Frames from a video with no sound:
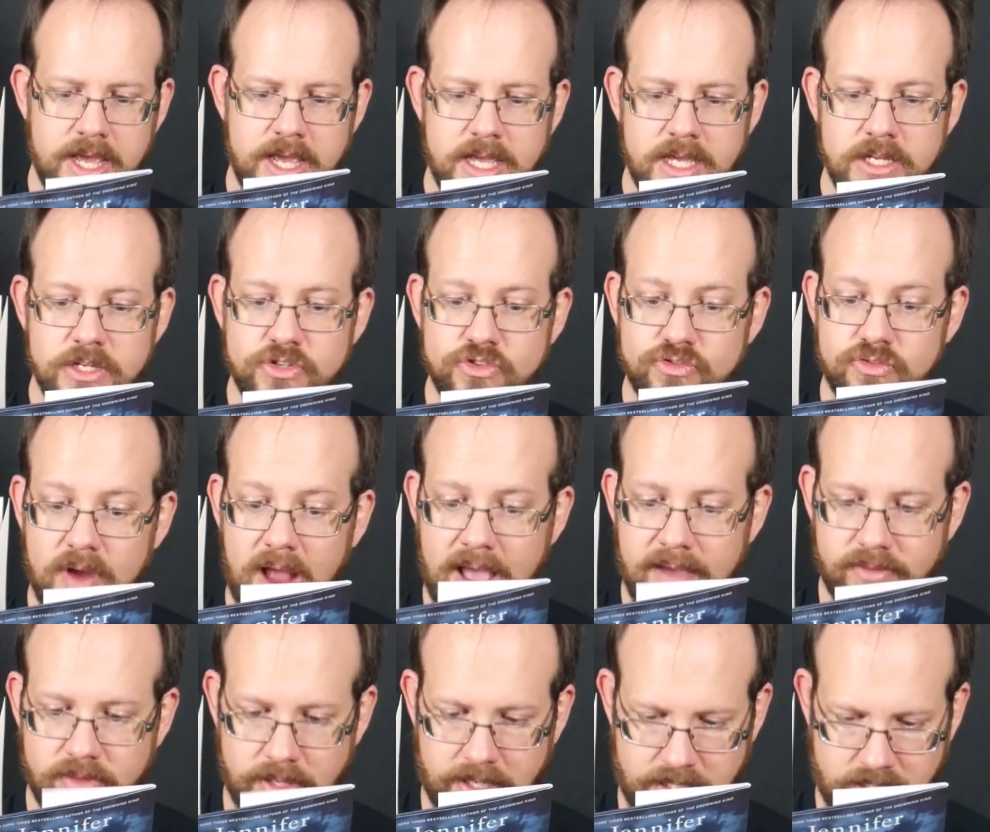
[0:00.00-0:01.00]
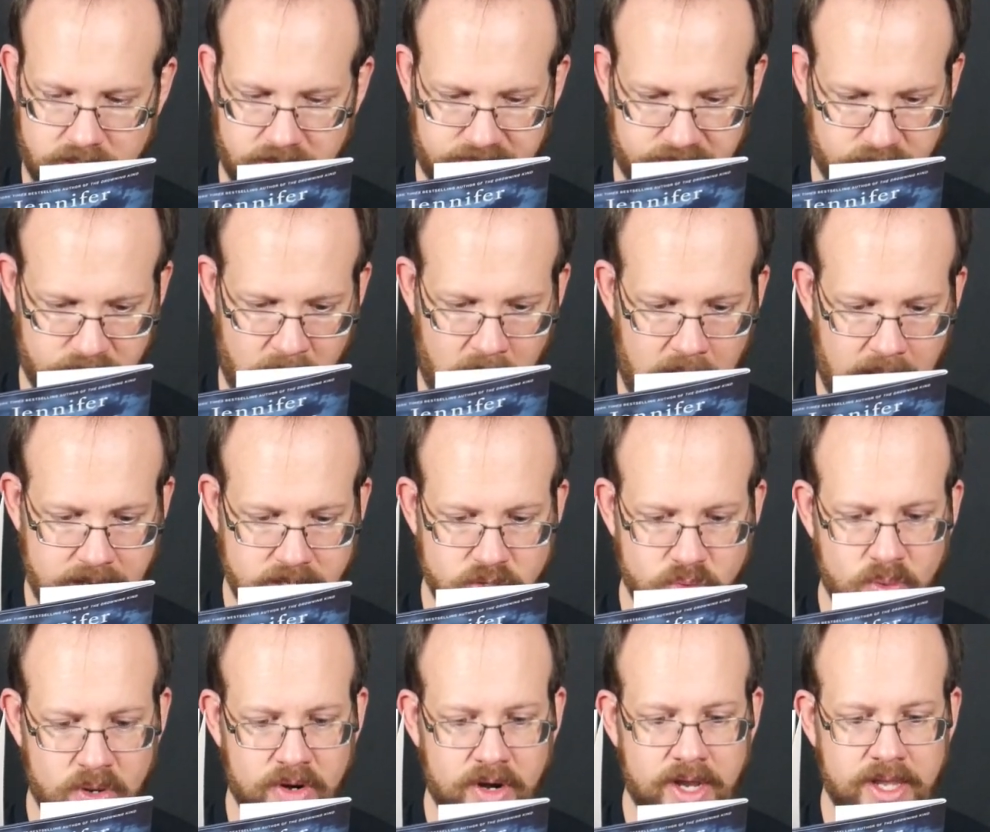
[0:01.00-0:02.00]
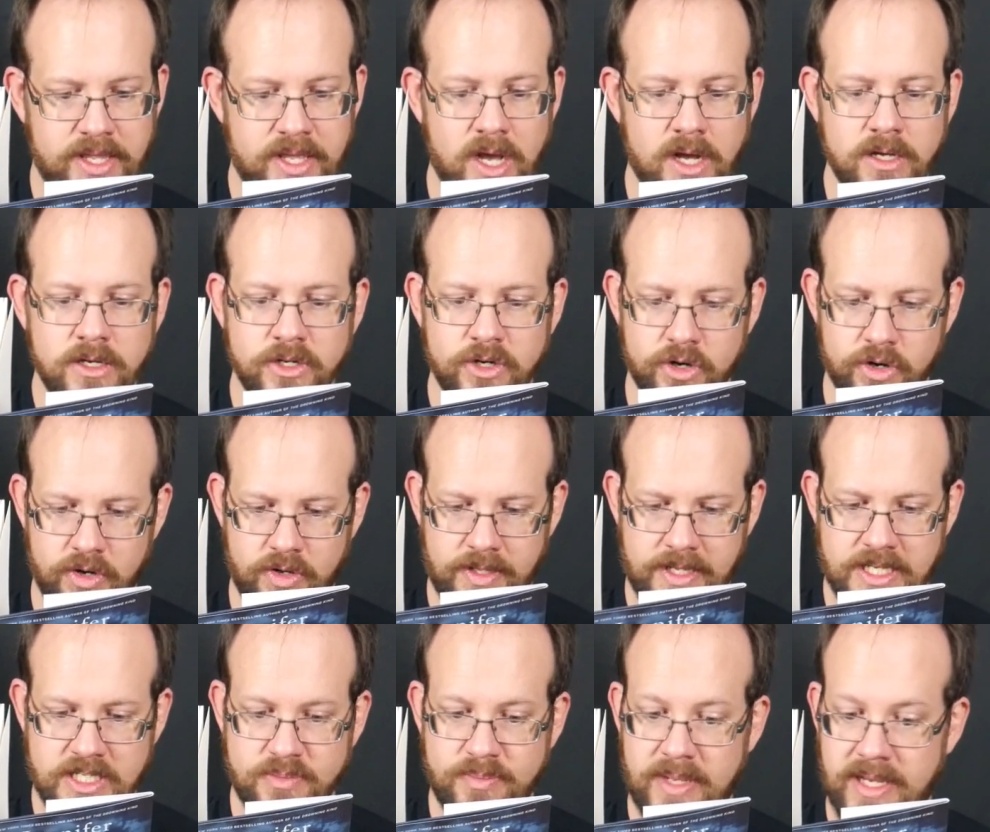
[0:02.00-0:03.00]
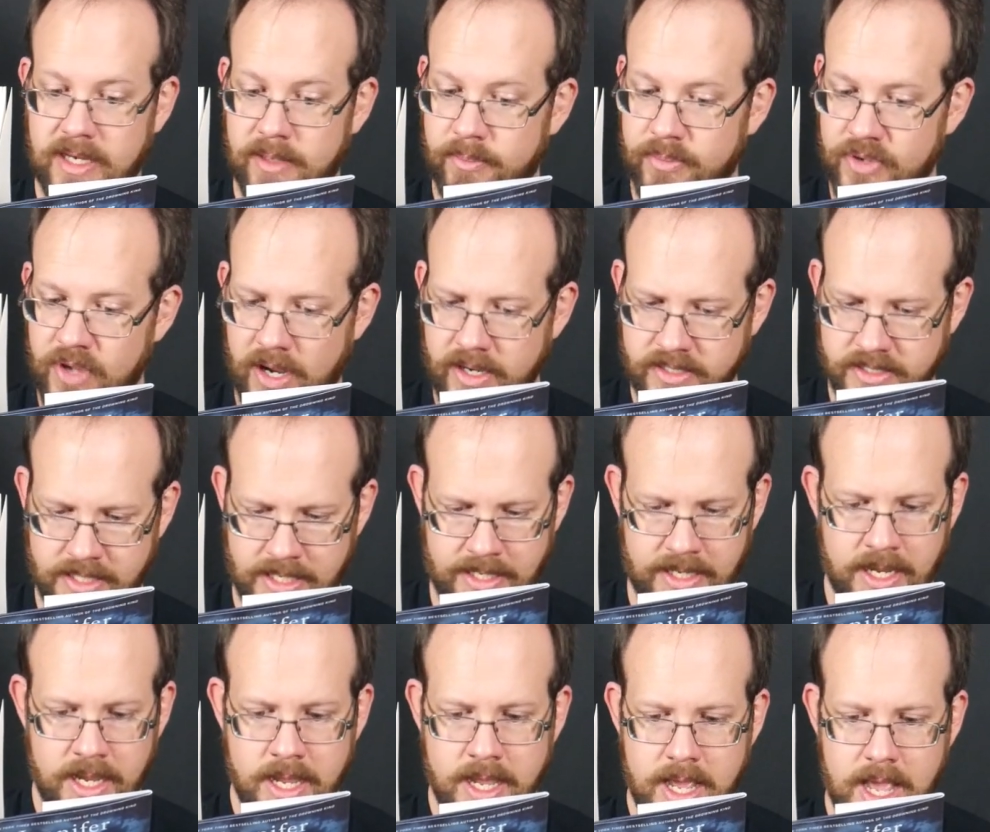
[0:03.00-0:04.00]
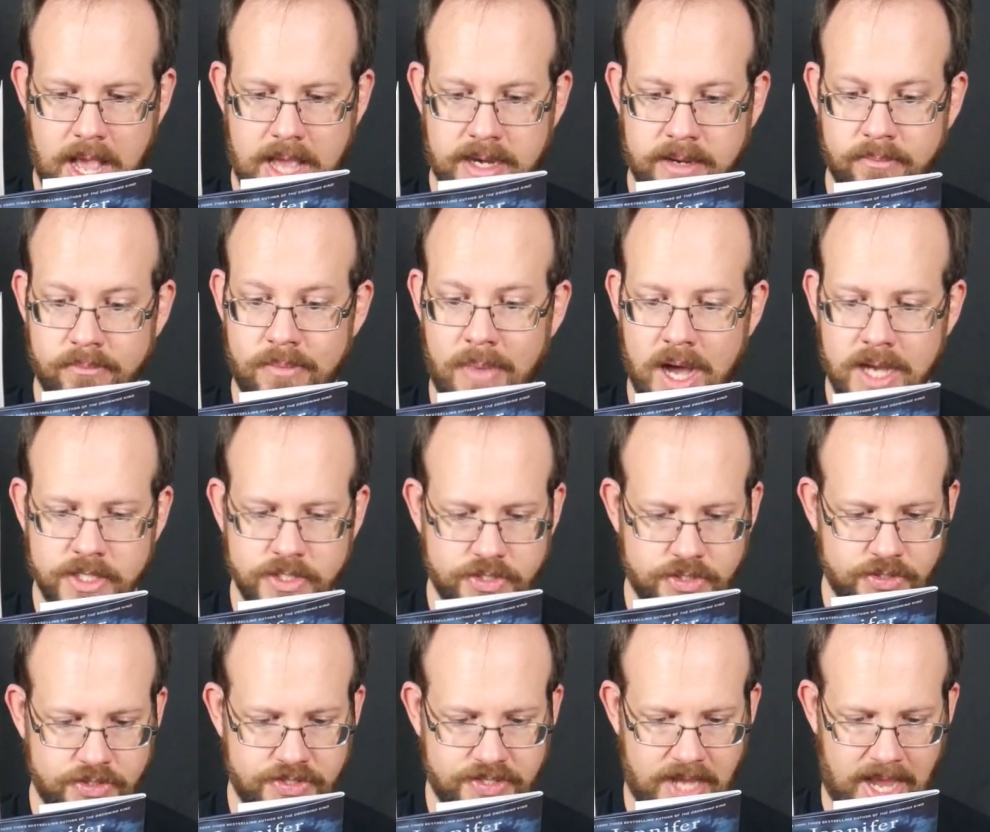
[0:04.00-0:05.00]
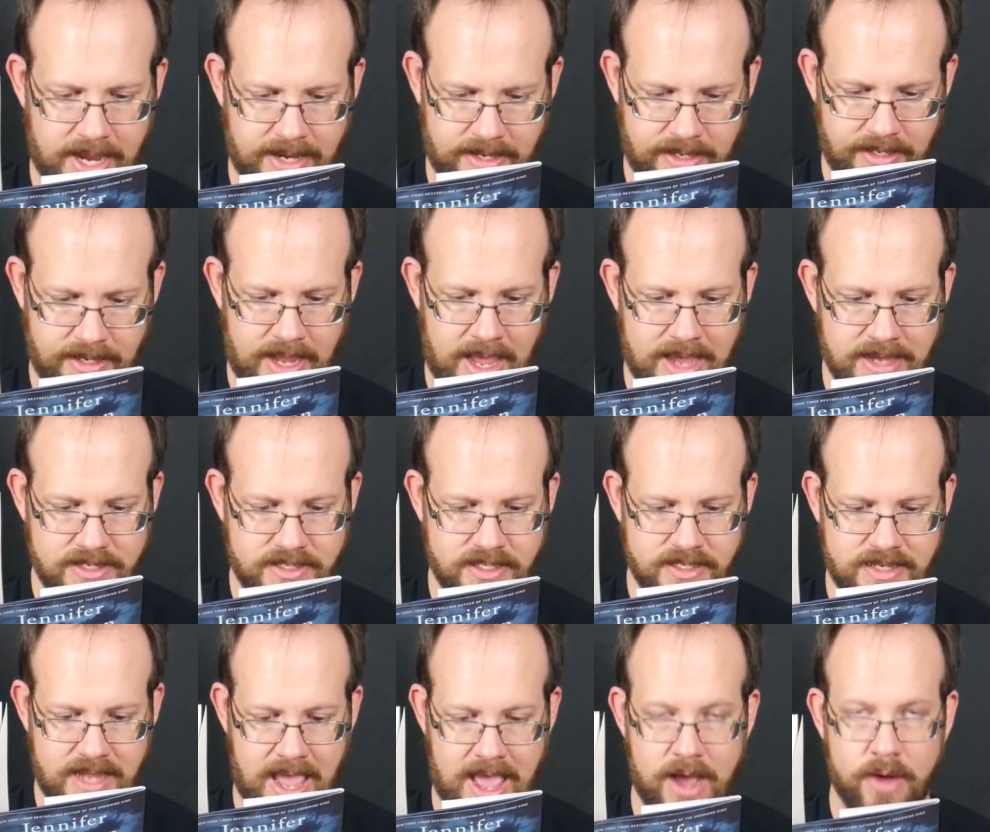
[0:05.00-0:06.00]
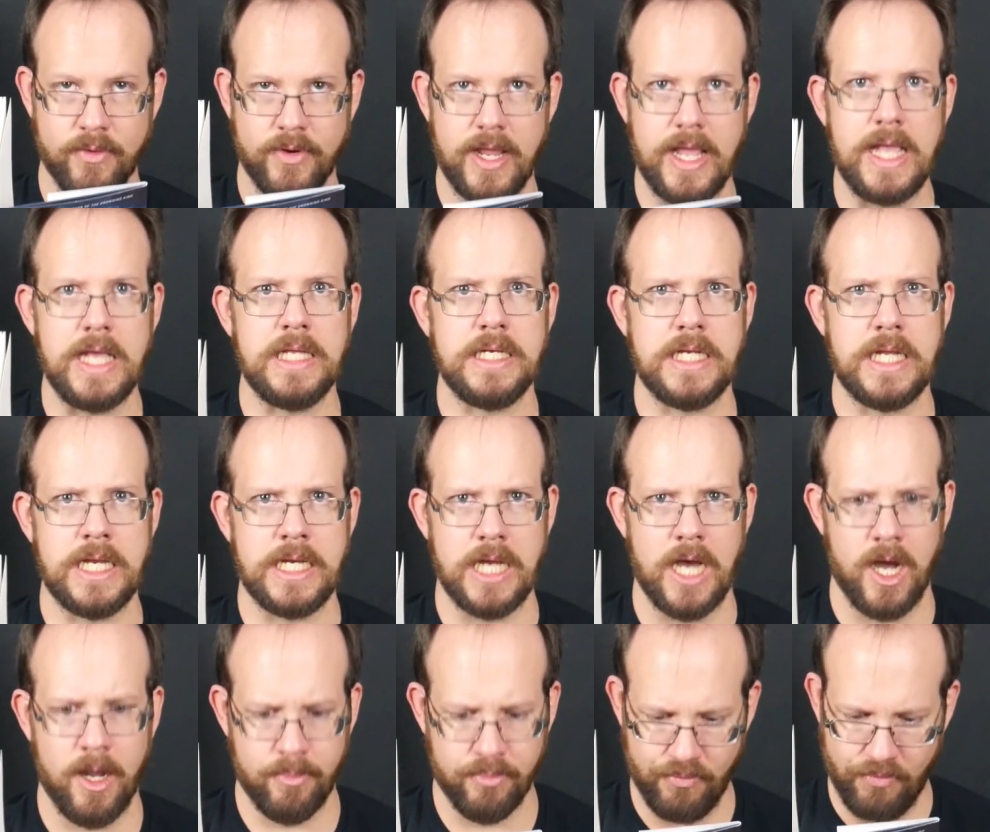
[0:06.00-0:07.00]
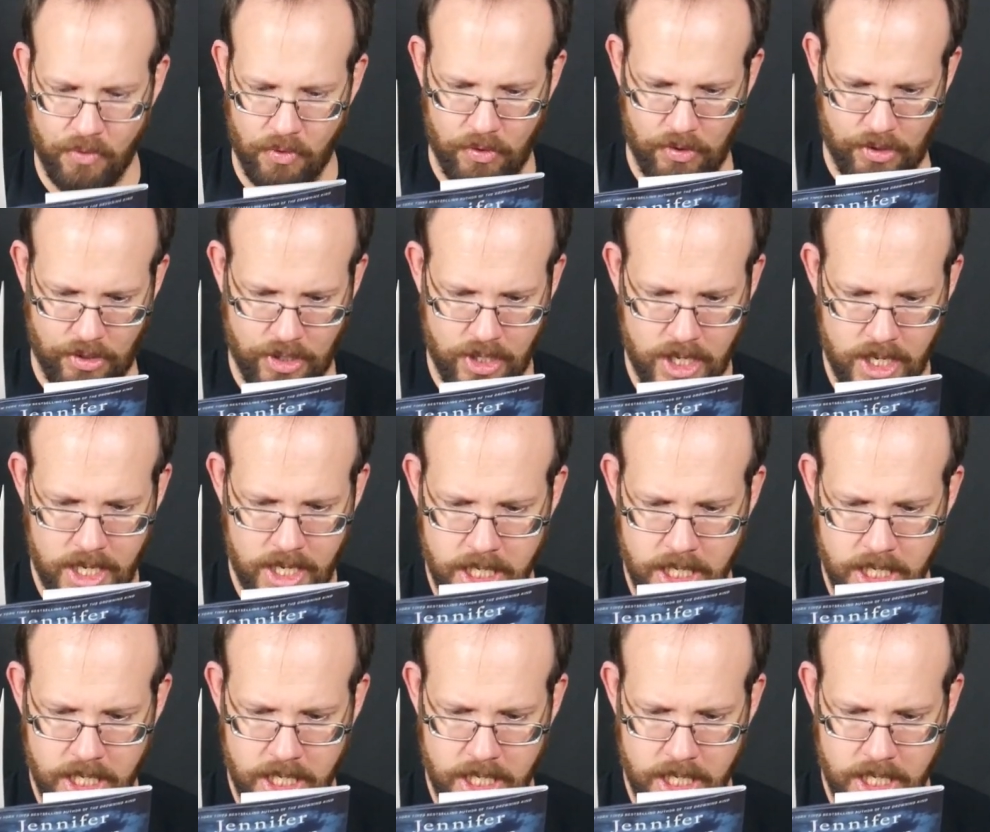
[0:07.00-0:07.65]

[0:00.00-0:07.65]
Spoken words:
is traveling to Vermont, where a young girl has been abducted and a monster sighting has the town in an uproar.